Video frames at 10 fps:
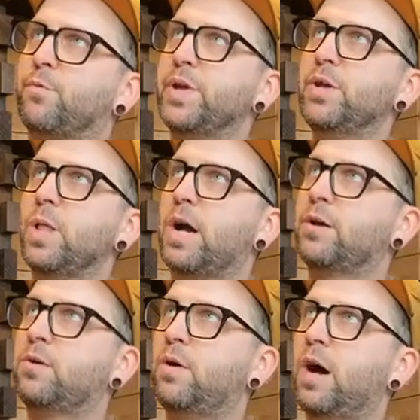
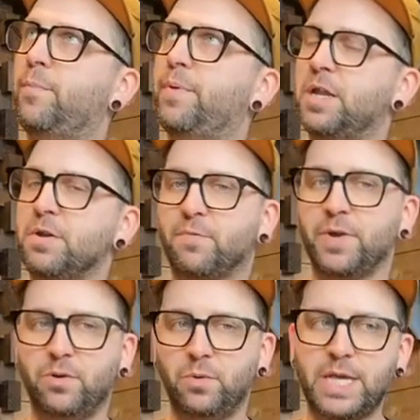Friulano up in
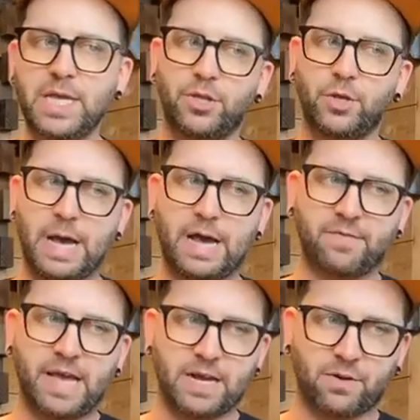Friuli, you
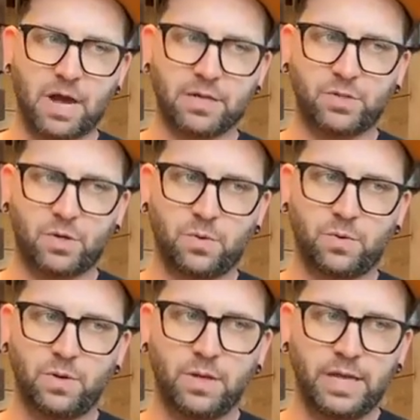have
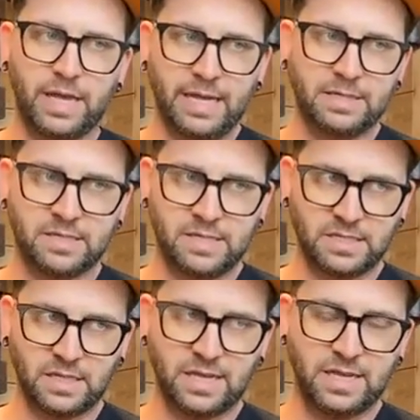Catarratto in
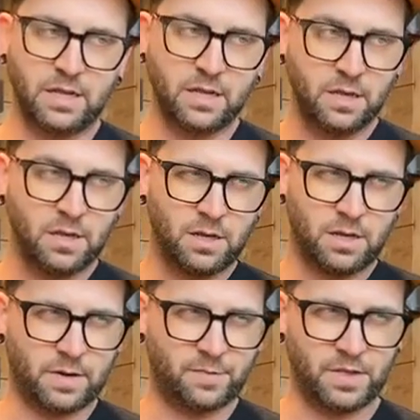Sicily,
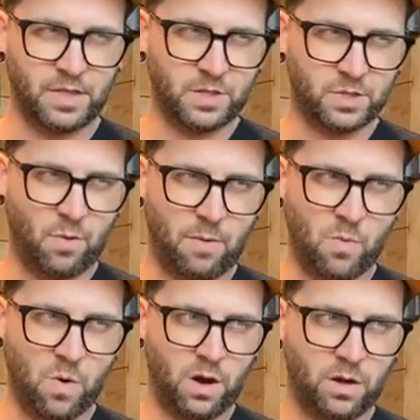and I feel like there's one
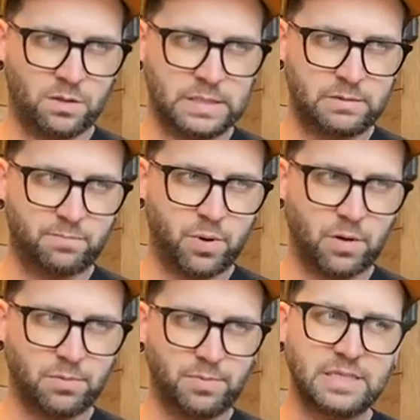more,
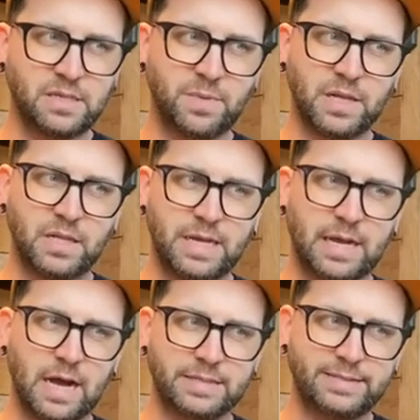probably something
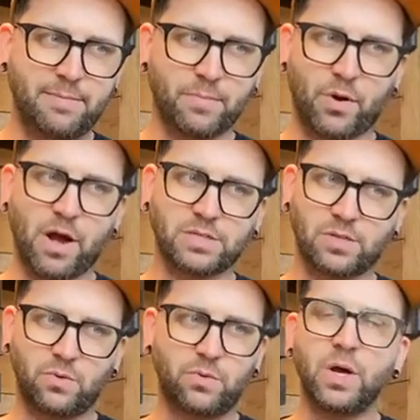like uh,
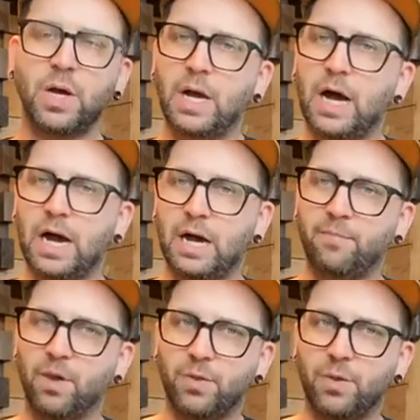Timorasso
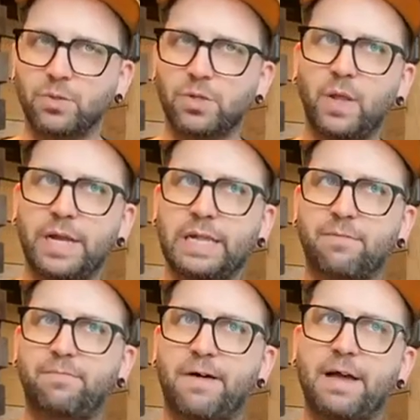um, those are like the
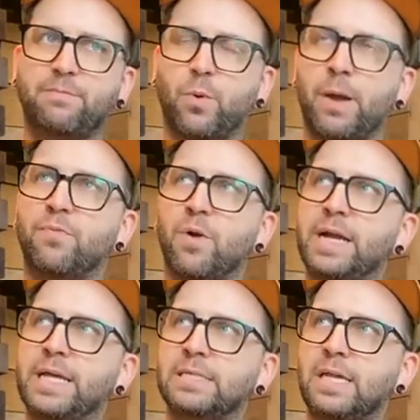five grape
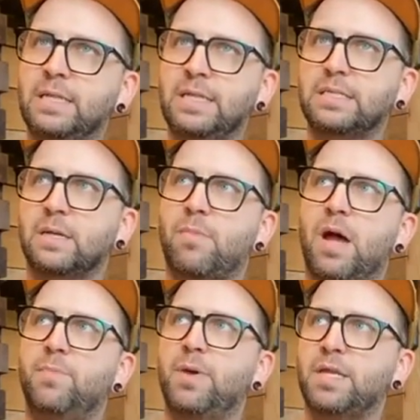varieties, at least in
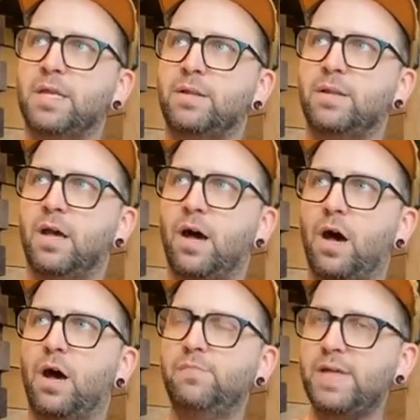my opinion,
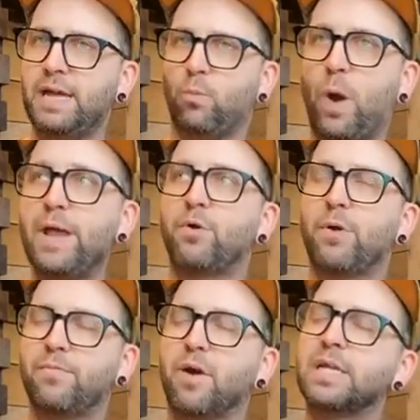of white
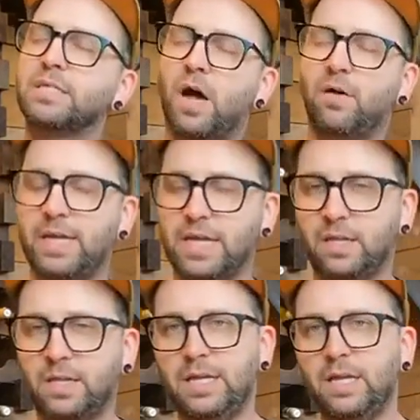grape varieties of
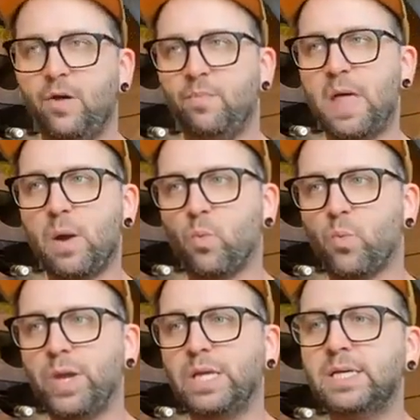Italy that
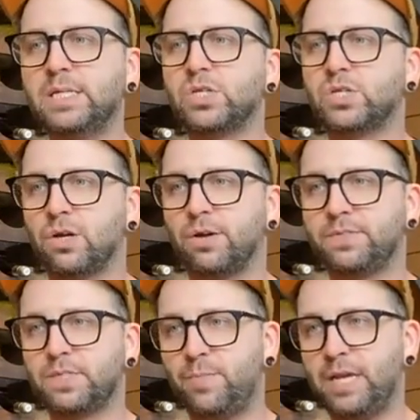really
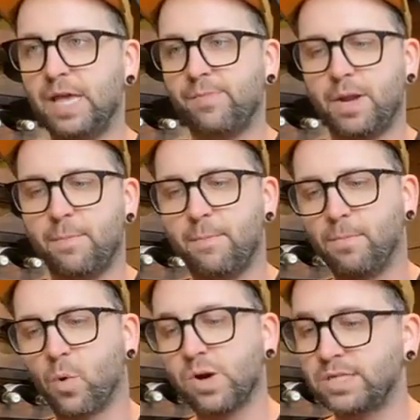deserve to be given
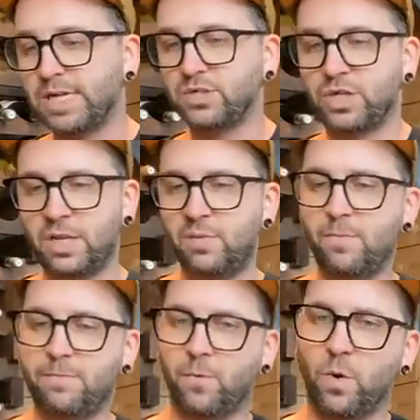more attention
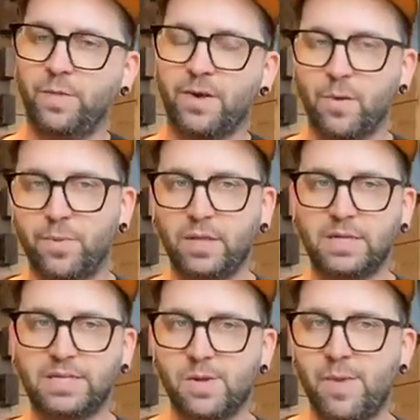for their
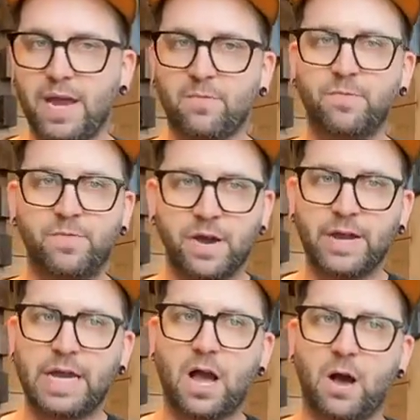ability to make
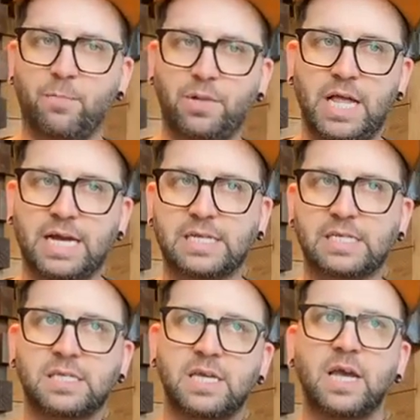very
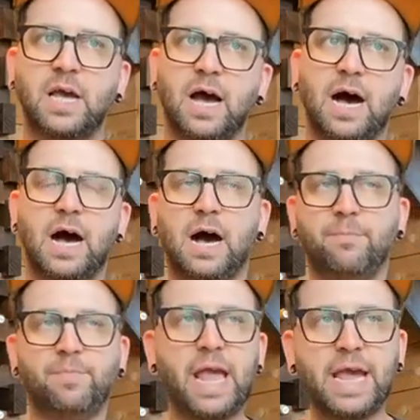complex,
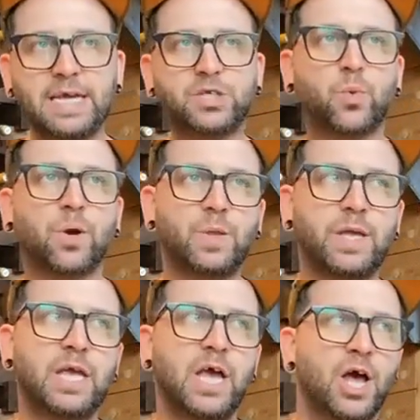um, age
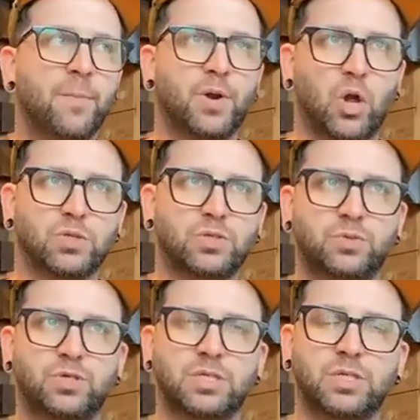worthy, but
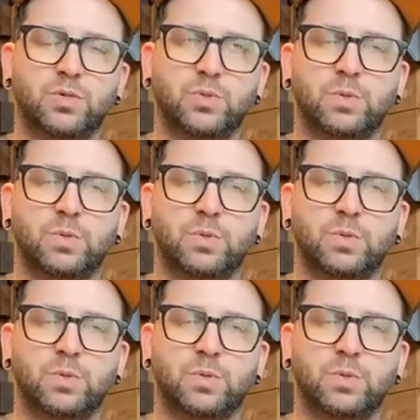also just